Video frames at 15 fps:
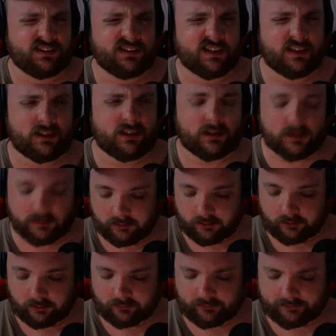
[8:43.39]
I think,
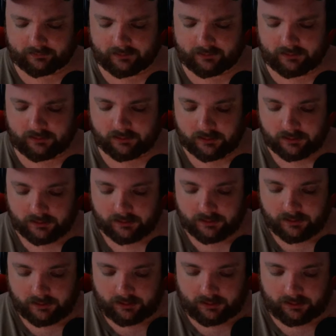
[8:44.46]
or a 3.
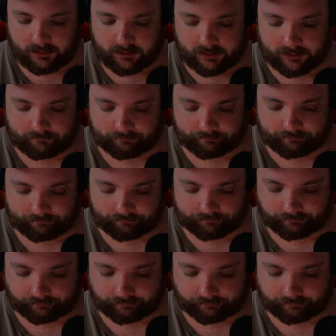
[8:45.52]
Um,